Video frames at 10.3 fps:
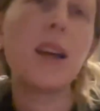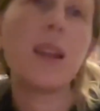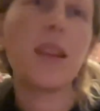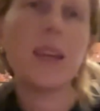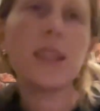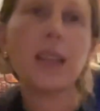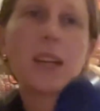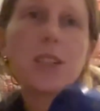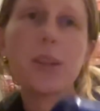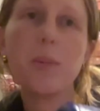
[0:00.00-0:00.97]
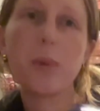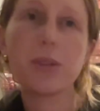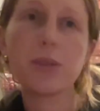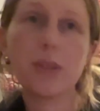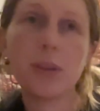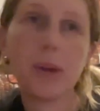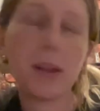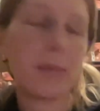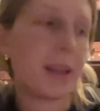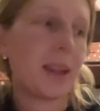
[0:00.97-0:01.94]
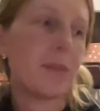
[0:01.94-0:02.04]
this actually works really well on
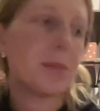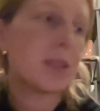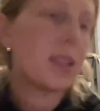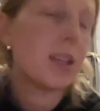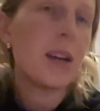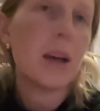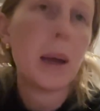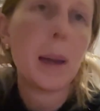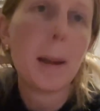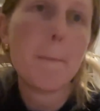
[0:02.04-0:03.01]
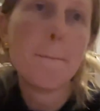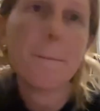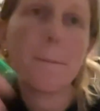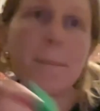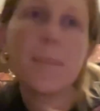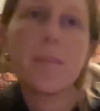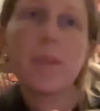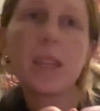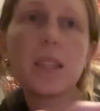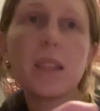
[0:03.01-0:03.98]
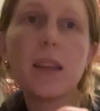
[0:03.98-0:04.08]
my lips. And
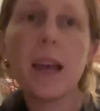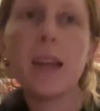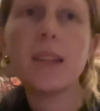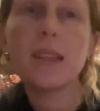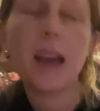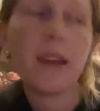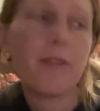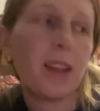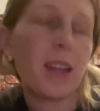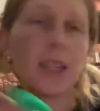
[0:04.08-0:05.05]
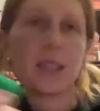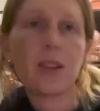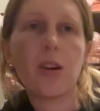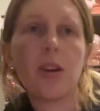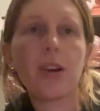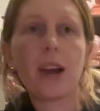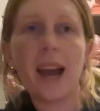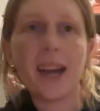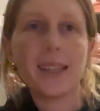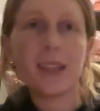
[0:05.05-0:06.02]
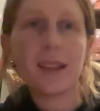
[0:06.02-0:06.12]
I feel like it's longer
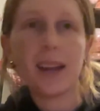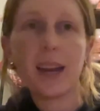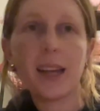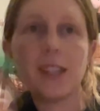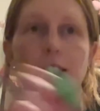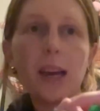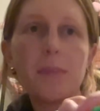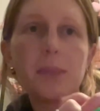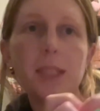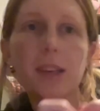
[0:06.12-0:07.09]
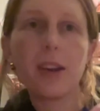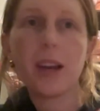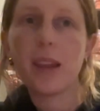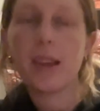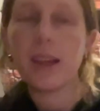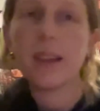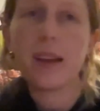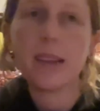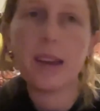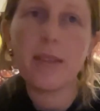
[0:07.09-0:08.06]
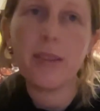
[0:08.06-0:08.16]
acting than any chapstick or anything like that
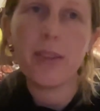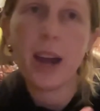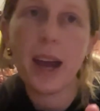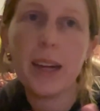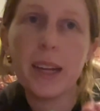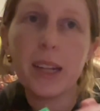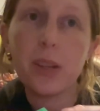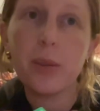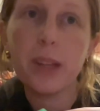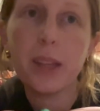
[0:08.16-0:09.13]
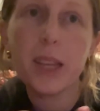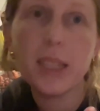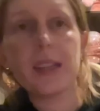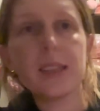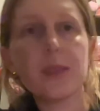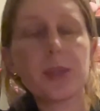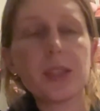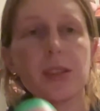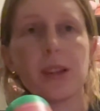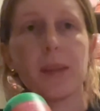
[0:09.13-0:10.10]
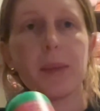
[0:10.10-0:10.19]
I've ever had, including this. This was
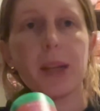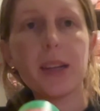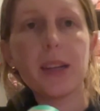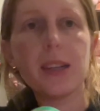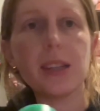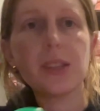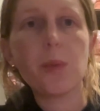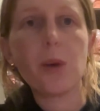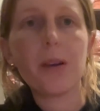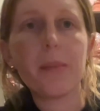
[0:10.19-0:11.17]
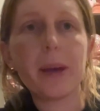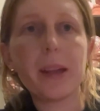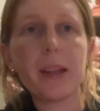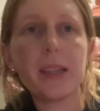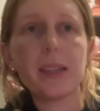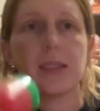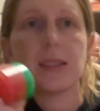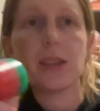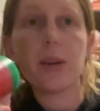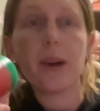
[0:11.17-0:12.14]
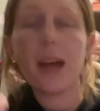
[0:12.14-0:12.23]
their limited edition watermelon,
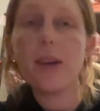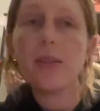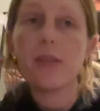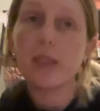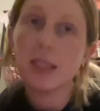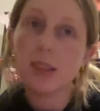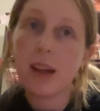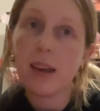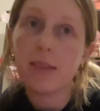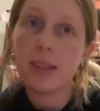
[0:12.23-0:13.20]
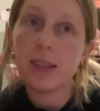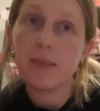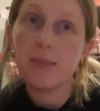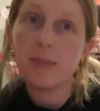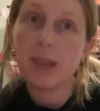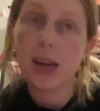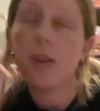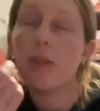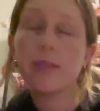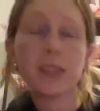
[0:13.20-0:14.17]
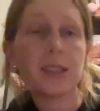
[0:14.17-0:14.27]
so I don't know if they still have it. I don't know
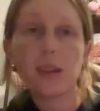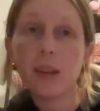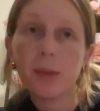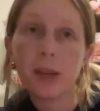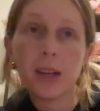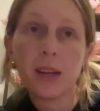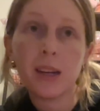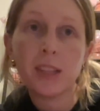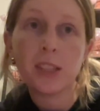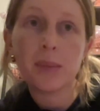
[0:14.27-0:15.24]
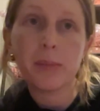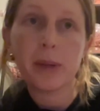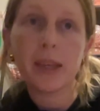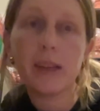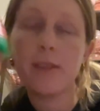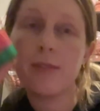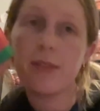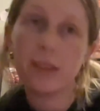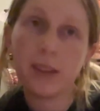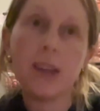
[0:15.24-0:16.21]
if it's still limited edition, but if they